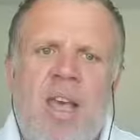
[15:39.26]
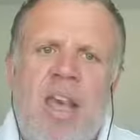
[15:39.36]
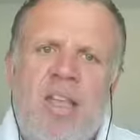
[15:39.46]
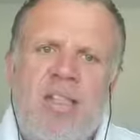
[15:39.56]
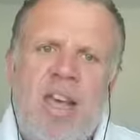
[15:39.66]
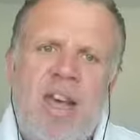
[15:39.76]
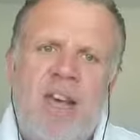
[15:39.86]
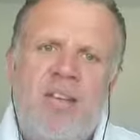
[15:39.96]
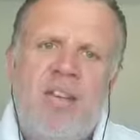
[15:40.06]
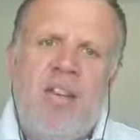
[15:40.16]
It's
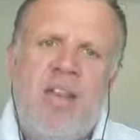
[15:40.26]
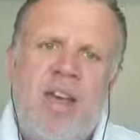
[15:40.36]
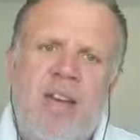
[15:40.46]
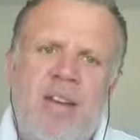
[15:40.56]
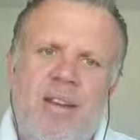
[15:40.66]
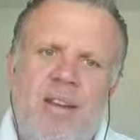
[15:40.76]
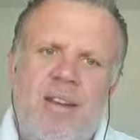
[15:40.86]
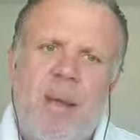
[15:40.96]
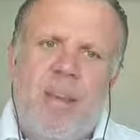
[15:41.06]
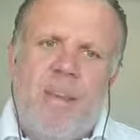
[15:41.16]
having that,
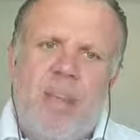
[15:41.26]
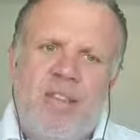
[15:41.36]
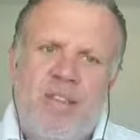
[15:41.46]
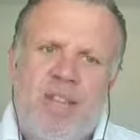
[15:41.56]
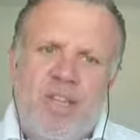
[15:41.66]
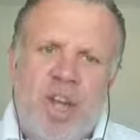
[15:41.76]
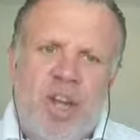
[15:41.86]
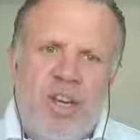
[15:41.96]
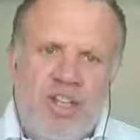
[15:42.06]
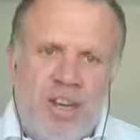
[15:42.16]
it's
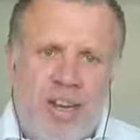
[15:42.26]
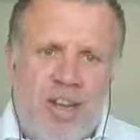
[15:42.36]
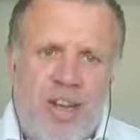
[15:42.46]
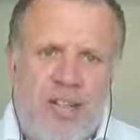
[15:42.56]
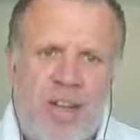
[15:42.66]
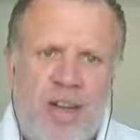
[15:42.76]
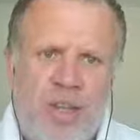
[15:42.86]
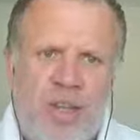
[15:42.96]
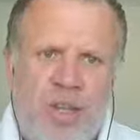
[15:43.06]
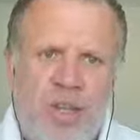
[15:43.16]
understanding the
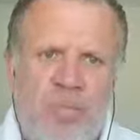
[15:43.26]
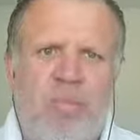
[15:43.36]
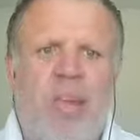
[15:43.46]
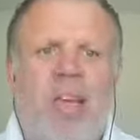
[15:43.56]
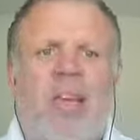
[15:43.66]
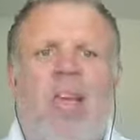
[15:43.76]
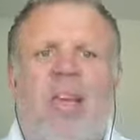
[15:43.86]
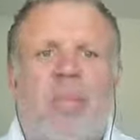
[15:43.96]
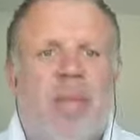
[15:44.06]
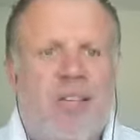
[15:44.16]
value that you bring,
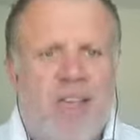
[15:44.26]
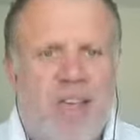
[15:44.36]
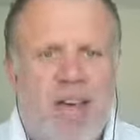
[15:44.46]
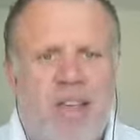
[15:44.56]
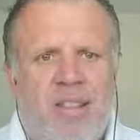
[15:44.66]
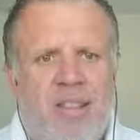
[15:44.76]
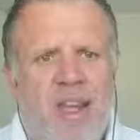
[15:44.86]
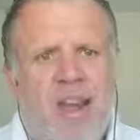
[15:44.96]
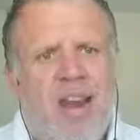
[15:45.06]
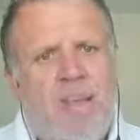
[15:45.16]
because that
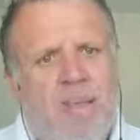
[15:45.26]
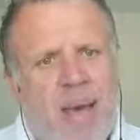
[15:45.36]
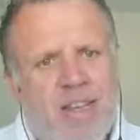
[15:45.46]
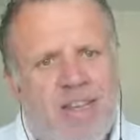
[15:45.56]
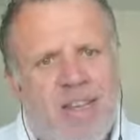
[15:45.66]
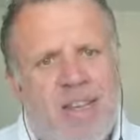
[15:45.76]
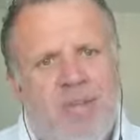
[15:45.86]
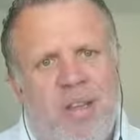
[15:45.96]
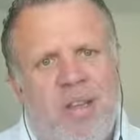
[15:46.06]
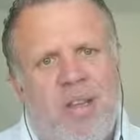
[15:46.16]
then embeds
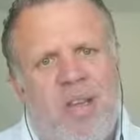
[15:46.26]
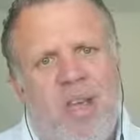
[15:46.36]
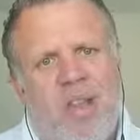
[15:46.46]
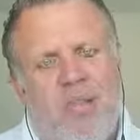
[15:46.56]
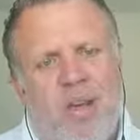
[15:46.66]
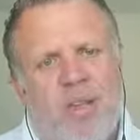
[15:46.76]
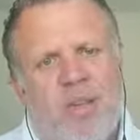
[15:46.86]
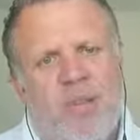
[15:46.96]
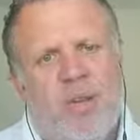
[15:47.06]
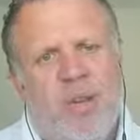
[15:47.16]
deeply in the minds
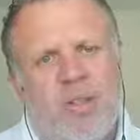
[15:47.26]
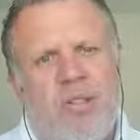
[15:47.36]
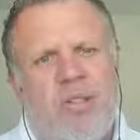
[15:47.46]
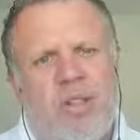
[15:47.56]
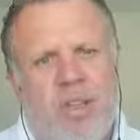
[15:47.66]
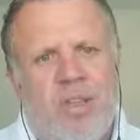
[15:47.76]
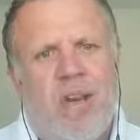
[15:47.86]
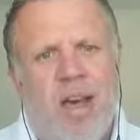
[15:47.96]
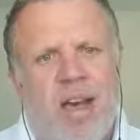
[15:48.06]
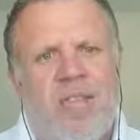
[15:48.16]
of your customers that you
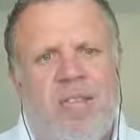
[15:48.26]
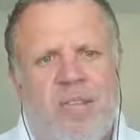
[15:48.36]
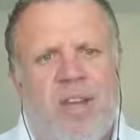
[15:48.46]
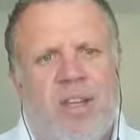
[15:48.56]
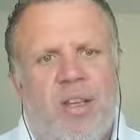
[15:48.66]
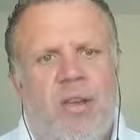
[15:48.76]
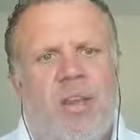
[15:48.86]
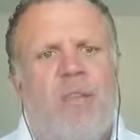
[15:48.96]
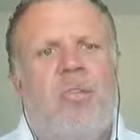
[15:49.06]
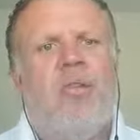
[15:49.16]
have a value
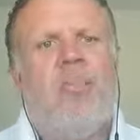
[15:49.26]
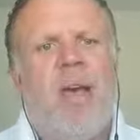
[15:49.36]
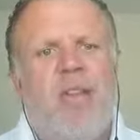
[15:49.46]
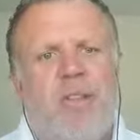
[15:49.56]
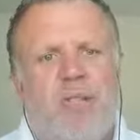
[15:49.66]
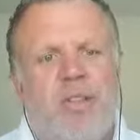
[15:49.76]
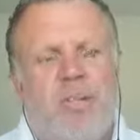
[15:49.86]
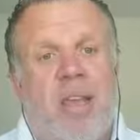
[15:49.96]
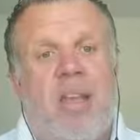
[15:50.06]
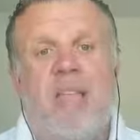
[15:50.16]
and you're prepared to
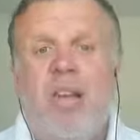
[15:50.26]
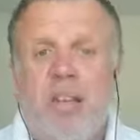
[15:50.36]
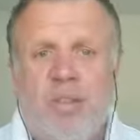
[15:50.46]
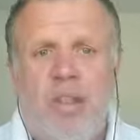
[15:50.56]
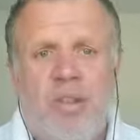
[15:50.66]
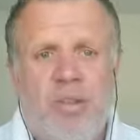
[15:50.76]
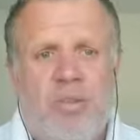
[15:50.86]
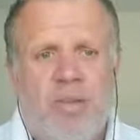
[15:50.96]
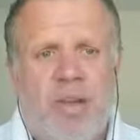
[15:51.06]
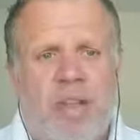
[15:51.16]
respect that value, and they should
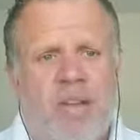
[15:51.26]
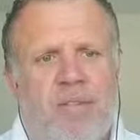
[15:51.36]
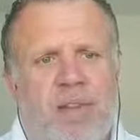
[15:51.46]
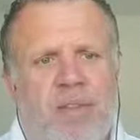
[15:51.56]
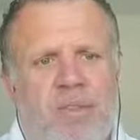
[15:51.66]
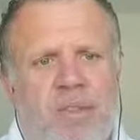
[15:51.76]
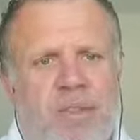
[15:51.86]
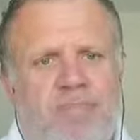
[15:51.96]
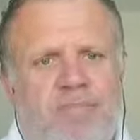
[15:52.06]
respect that value too.